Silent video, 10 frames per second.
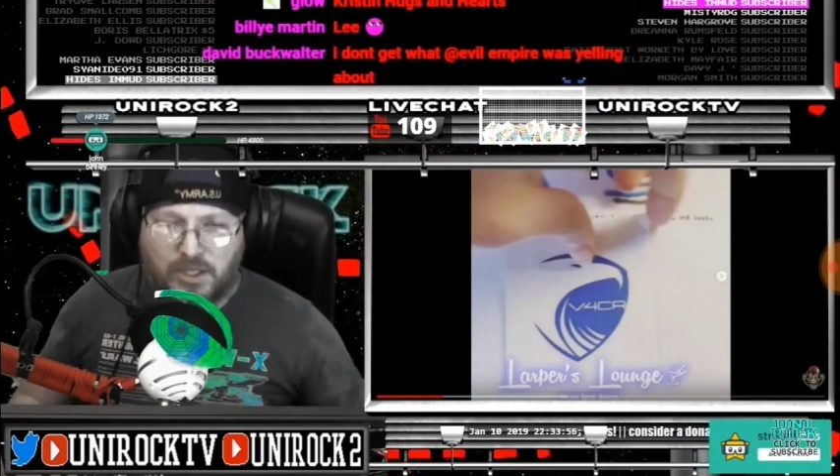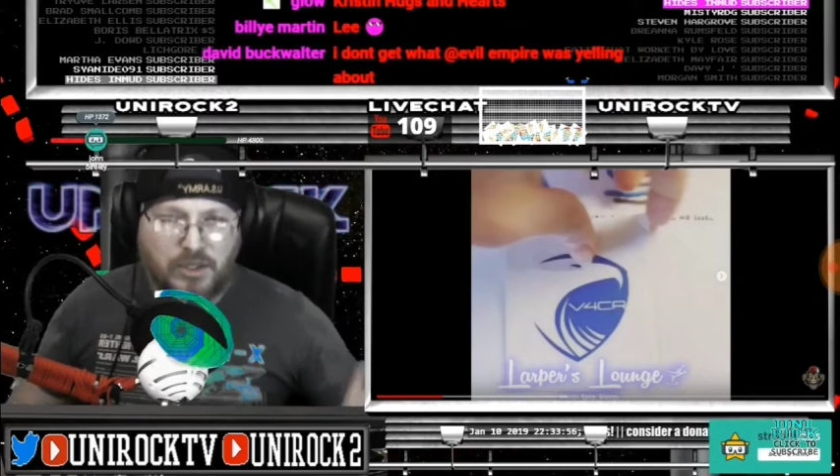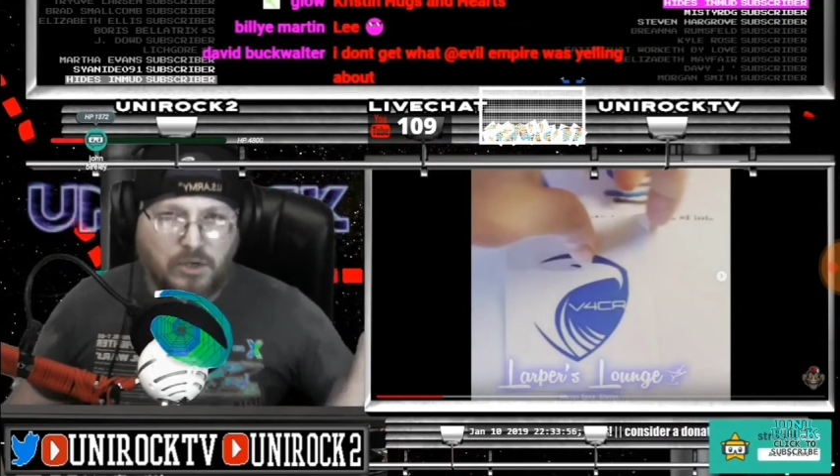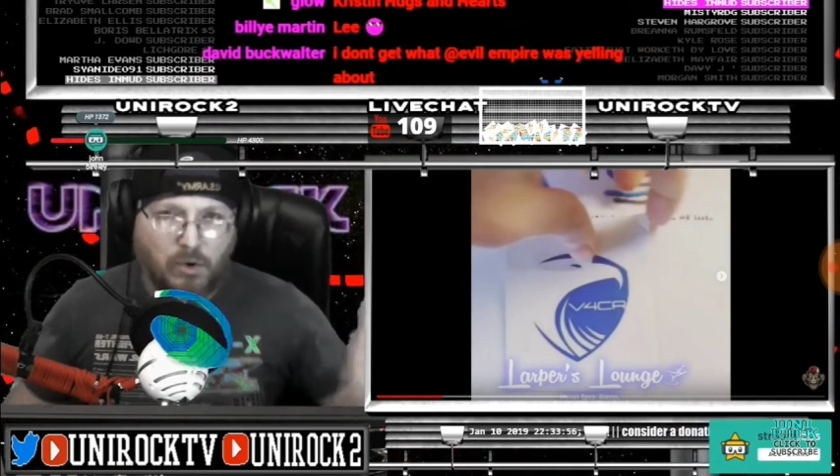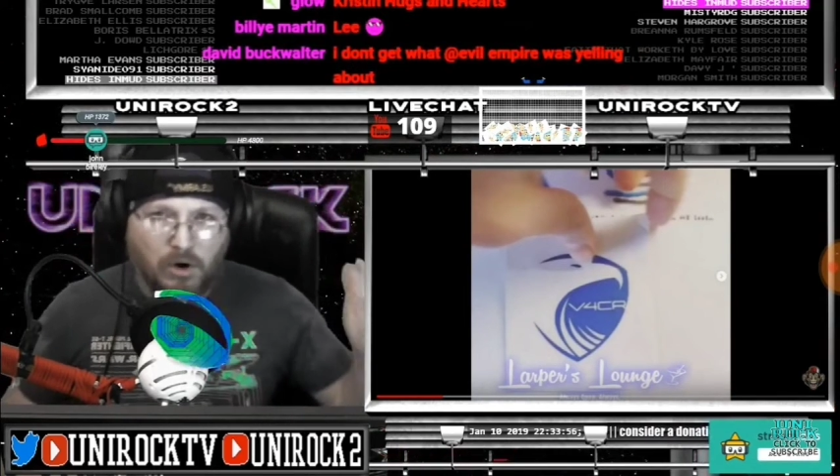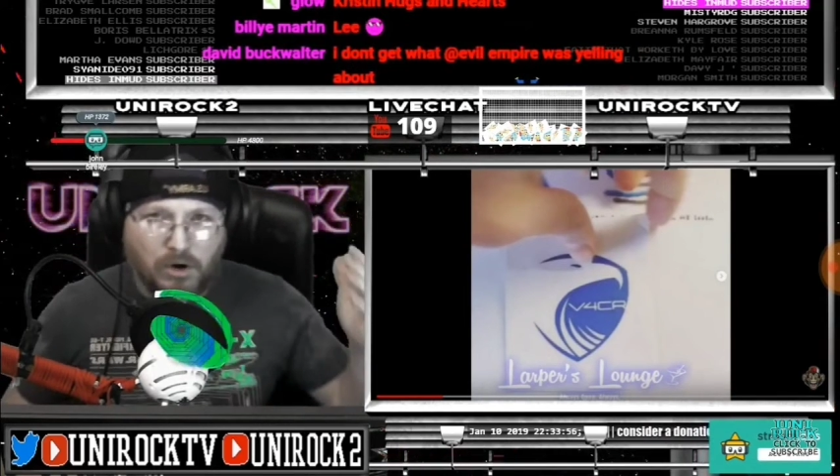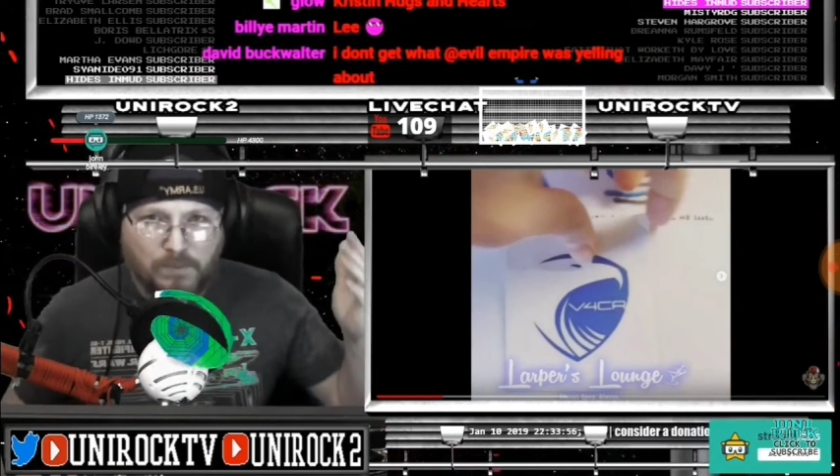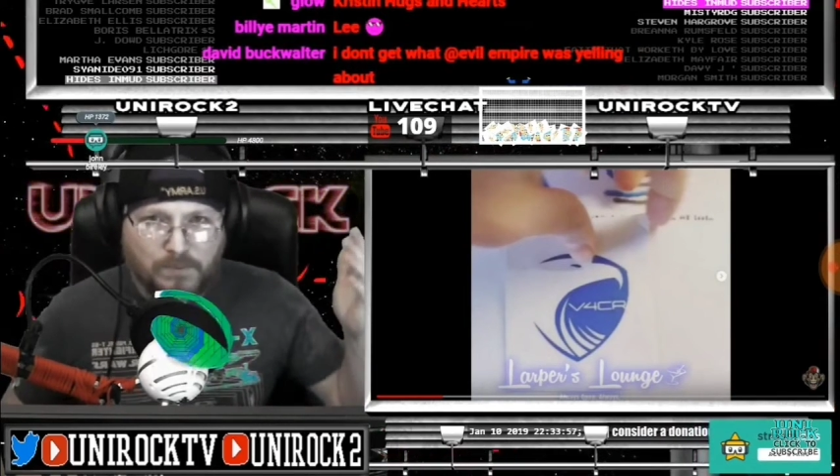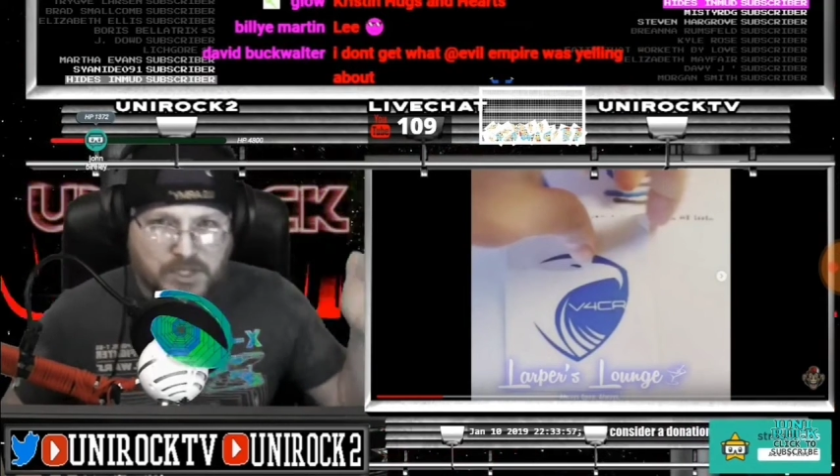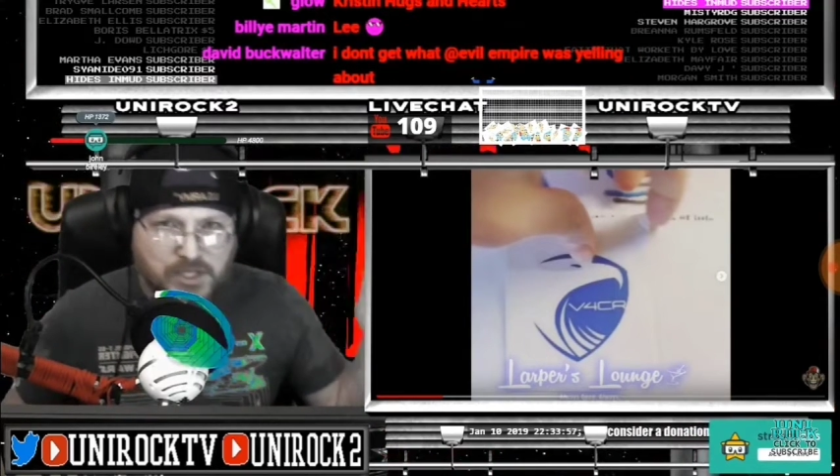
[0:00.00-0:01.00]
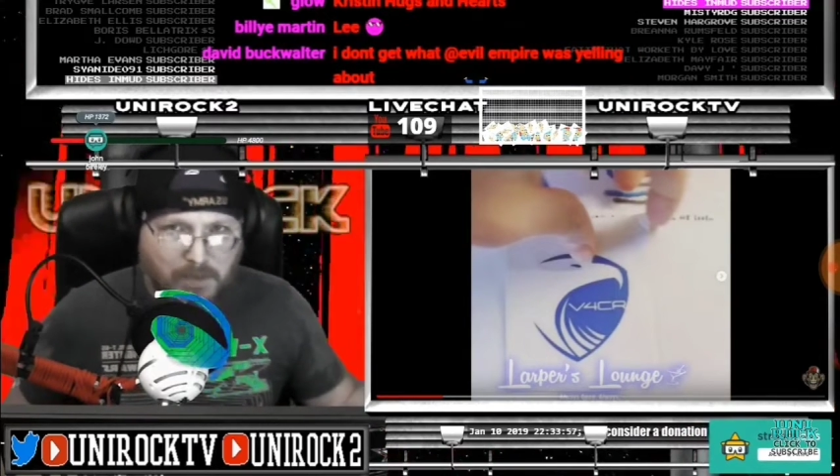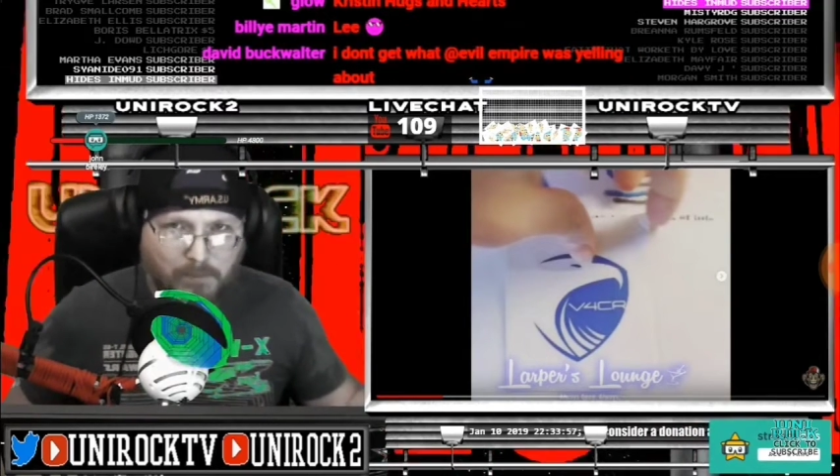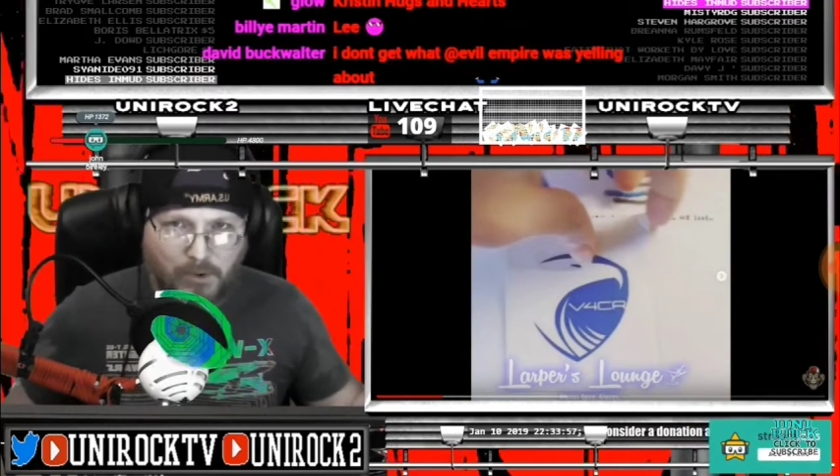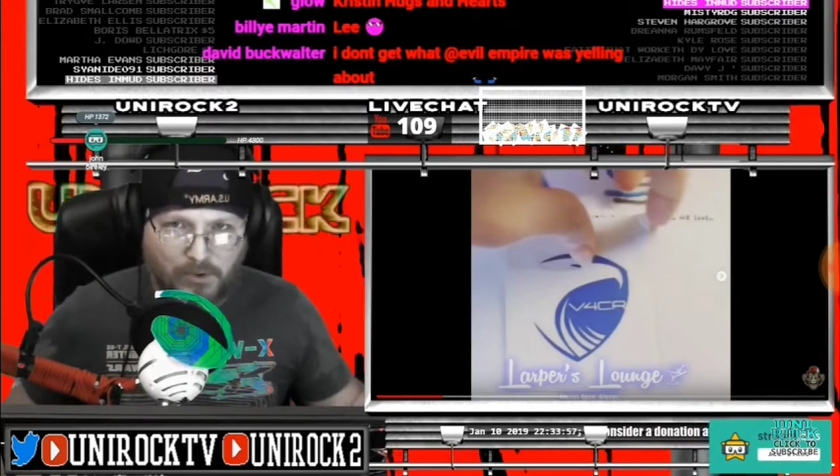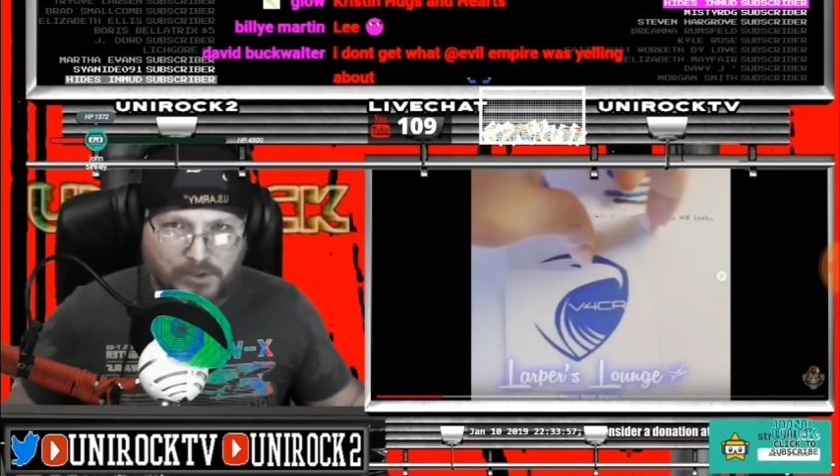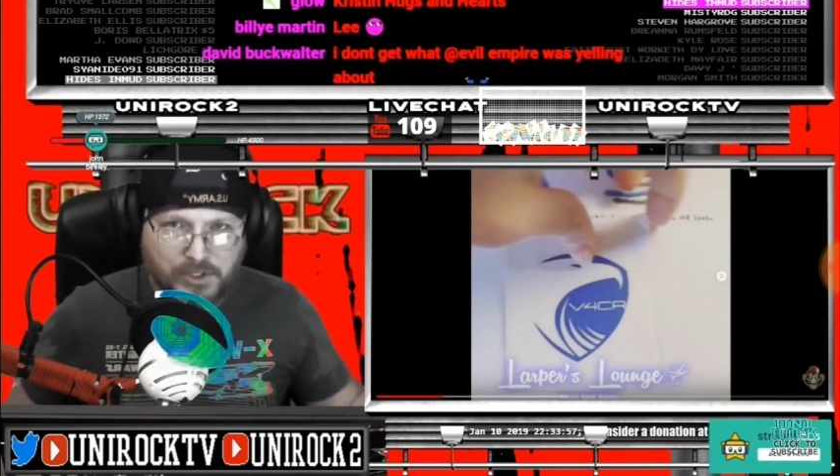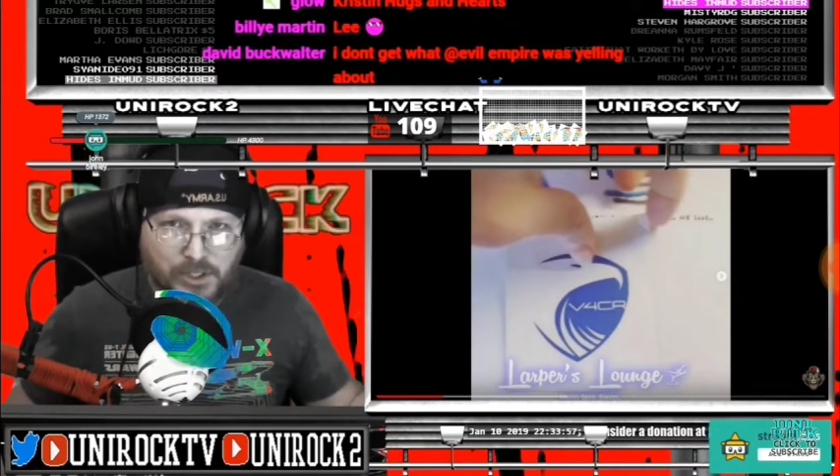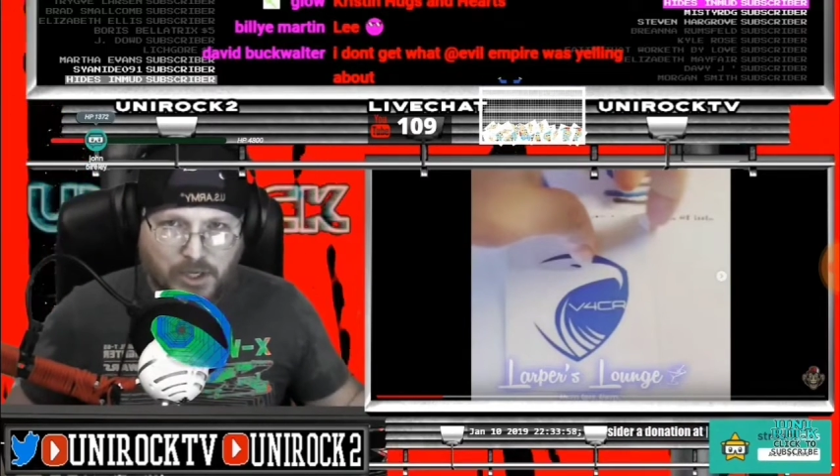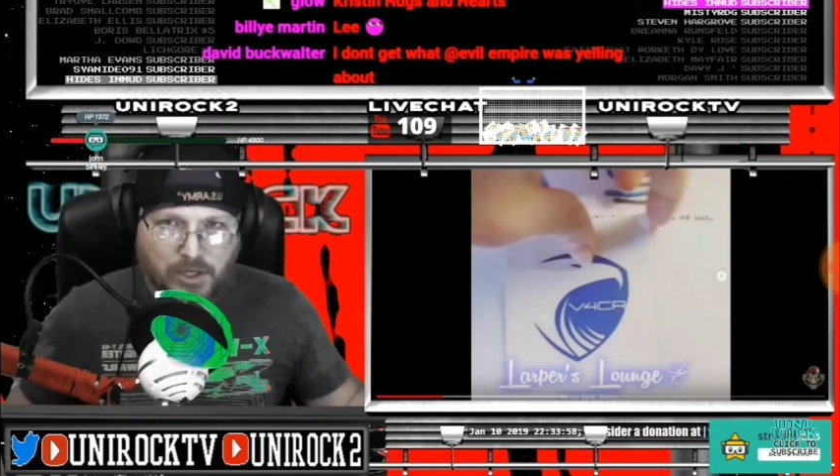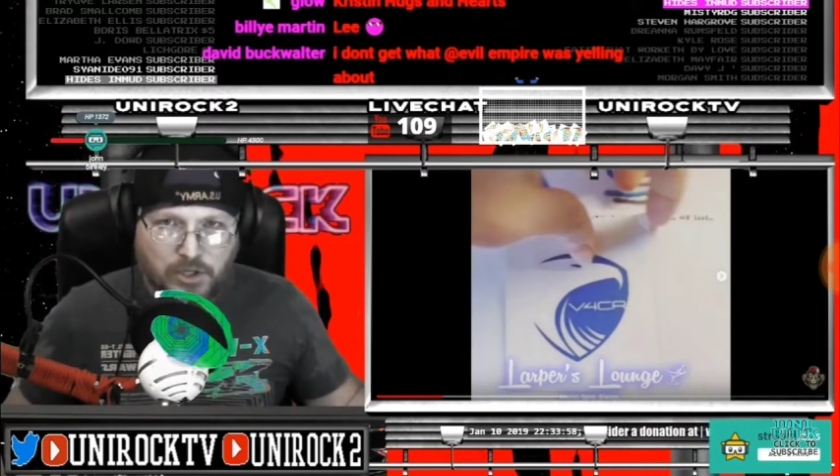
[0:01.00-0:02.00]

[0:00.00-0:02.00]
that your symbols